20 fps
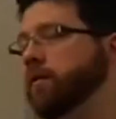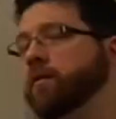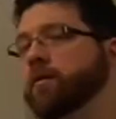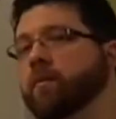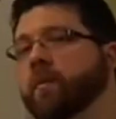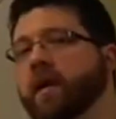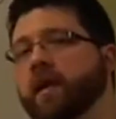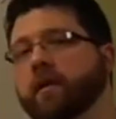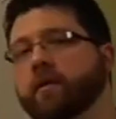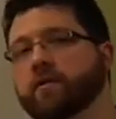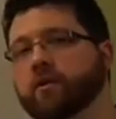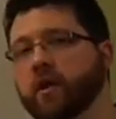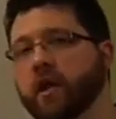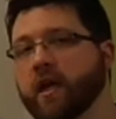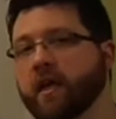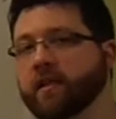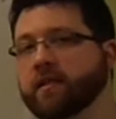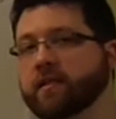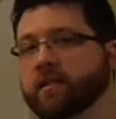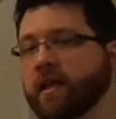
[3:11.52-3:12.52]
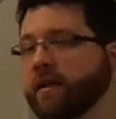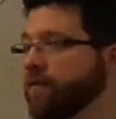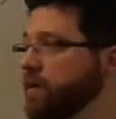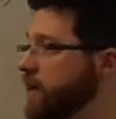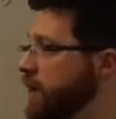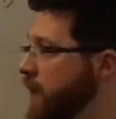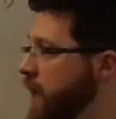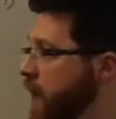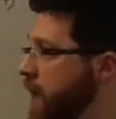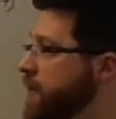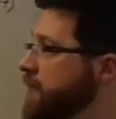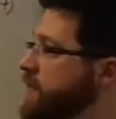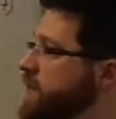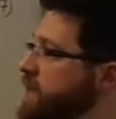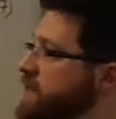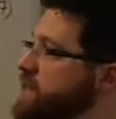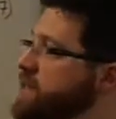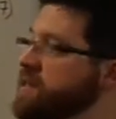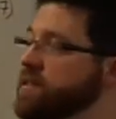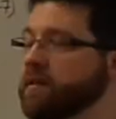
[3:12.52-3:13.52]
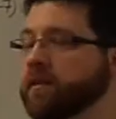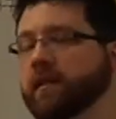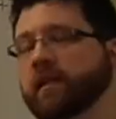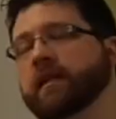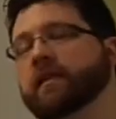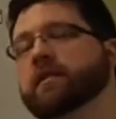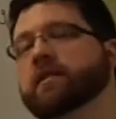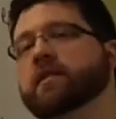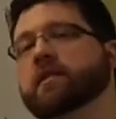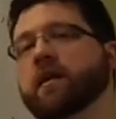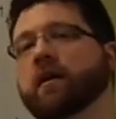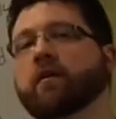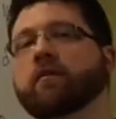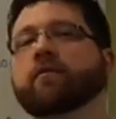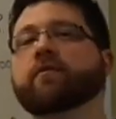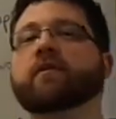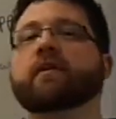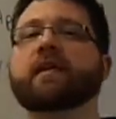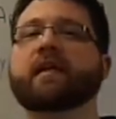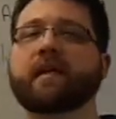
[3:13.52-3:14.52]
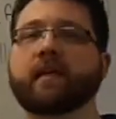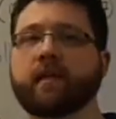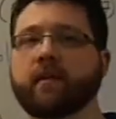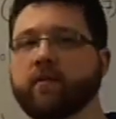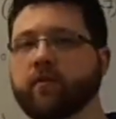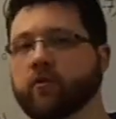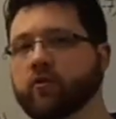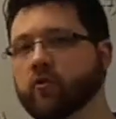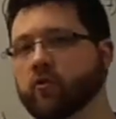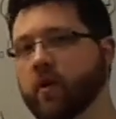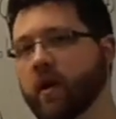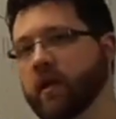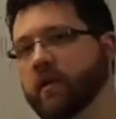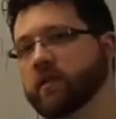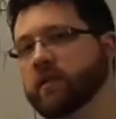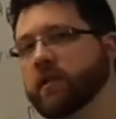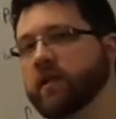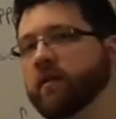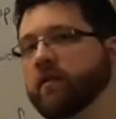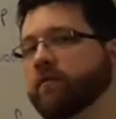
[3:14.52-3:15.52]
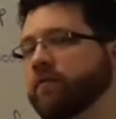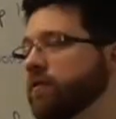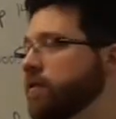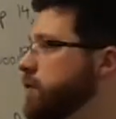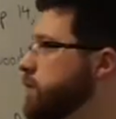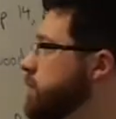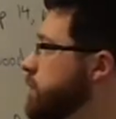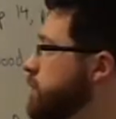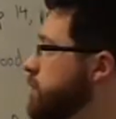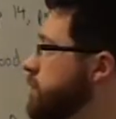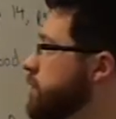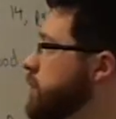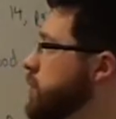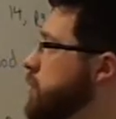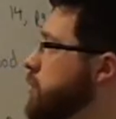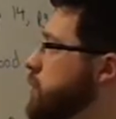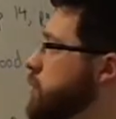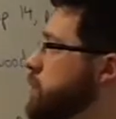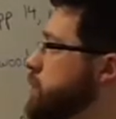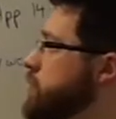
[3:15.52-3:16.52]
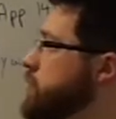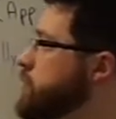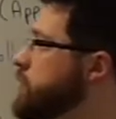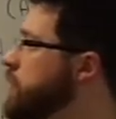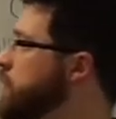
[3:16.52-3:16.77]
on page A7, this is a list of intransitive verbs.